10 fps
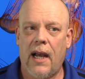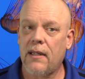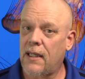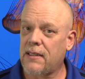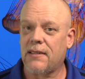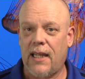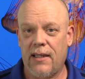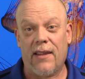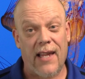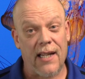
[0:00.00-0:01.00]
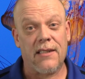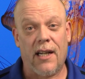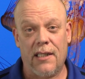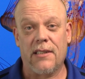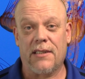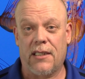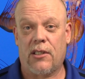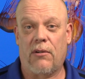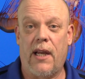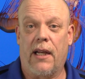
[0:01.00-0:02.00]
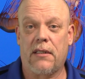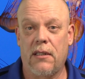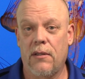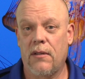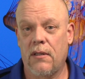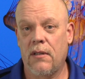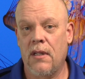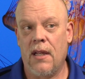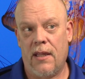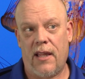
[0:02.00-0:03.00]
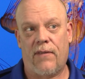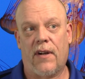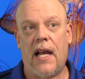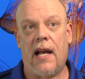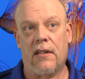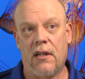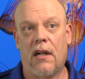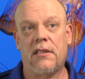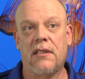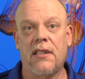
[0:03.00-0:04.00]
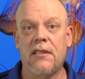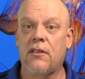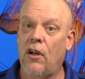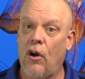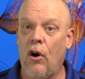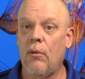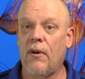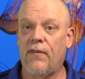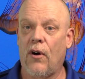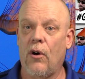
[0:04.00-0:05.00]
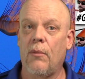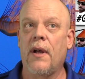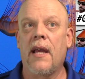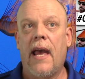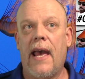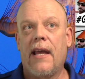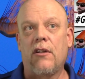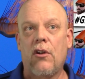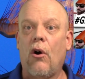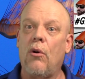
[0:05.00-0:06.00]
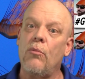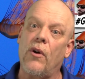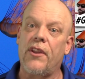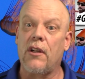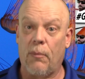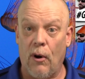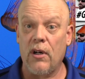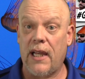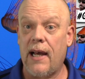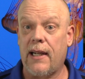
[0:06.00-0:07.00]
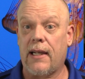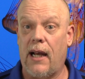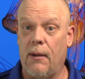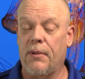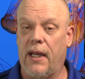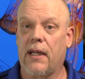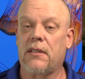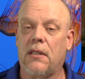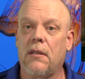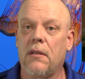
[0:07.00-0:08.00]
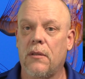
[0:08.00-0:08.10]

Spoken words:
I'd like to say that that title is incorrect. They forgot narcissist, homophobe, and gnome with a Napoleonic complex.